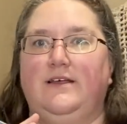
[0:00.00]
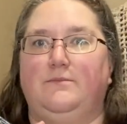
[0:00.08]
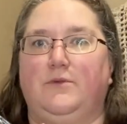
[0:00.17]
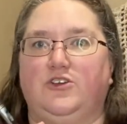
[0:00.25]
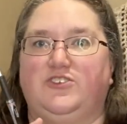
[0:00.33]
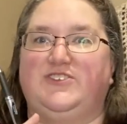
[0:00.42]

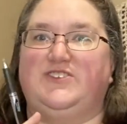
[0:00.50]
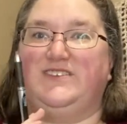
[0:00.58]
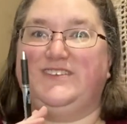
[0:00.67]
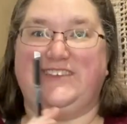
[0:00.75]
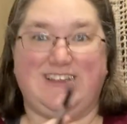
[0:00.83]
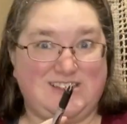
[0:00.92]
March
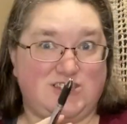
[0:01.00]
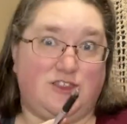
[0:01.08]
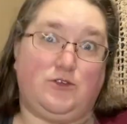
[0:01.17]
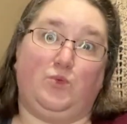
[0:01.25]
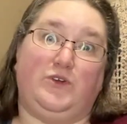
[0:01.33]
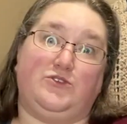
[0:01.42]
6th,
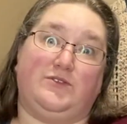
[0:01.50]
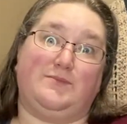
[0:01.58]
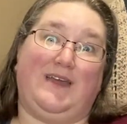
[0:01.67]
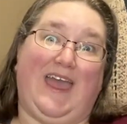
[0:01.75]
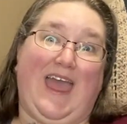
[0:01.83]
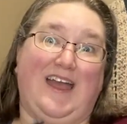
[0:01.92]
which was
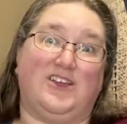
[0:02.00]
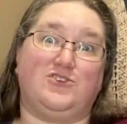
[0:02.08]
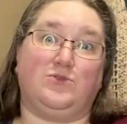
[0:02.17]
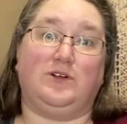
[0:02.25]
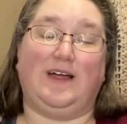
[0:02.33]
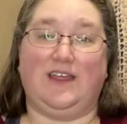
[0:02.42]
my
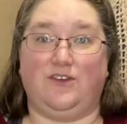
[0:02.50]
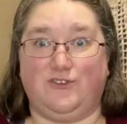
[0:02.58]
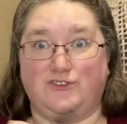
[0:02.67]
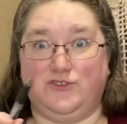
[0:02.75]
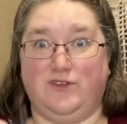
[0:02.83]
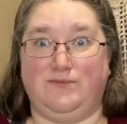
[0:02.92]
actual
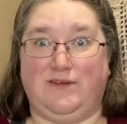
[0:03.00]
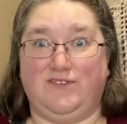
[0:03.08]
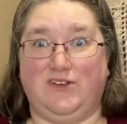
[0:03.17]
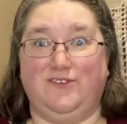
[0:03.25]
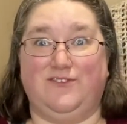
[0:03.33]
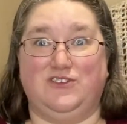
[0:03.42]
anniversary of my
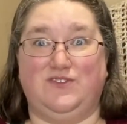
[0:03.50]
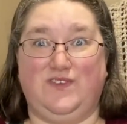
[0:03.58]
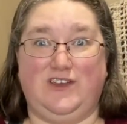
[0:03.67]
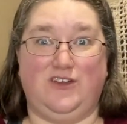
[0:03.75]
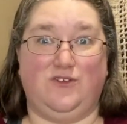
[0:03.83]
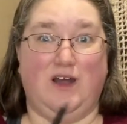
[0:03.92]
very first
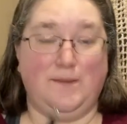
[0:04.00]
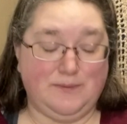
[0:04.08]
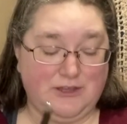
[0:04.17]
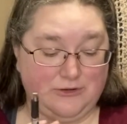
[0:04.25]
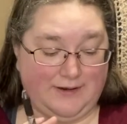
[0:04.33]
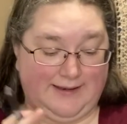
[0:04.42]
video
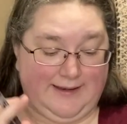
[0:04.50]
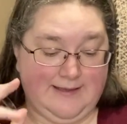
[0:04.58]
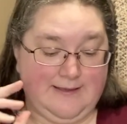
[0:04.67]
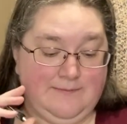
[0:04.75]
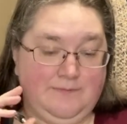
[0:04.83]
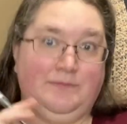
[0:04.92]
uploaded,
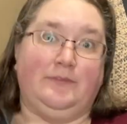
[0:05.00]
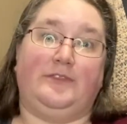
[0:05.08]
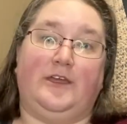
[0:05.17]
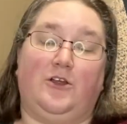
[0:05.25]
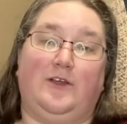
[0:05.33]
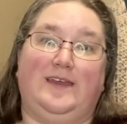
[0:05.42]

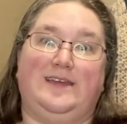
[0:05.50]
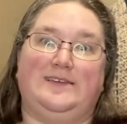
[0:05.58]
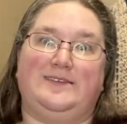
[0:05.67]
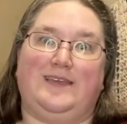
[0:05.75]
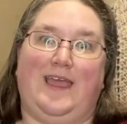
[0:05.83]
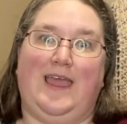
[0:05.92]
there
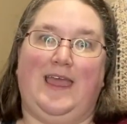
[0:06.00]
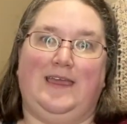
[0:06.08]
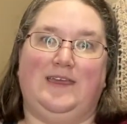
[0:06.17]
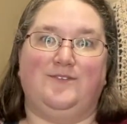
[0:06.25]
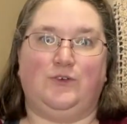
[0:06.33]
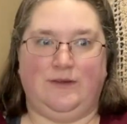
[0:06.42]
is a
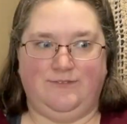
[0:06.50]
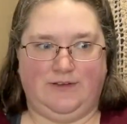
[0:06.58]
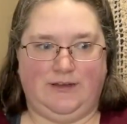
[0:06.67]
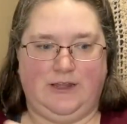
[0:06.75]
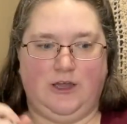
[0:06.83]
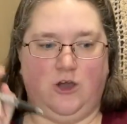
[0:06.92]
giveaway
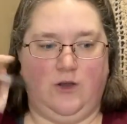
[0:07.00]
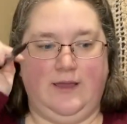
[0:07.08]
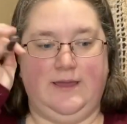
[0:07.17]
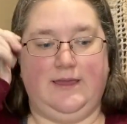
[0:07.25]
video.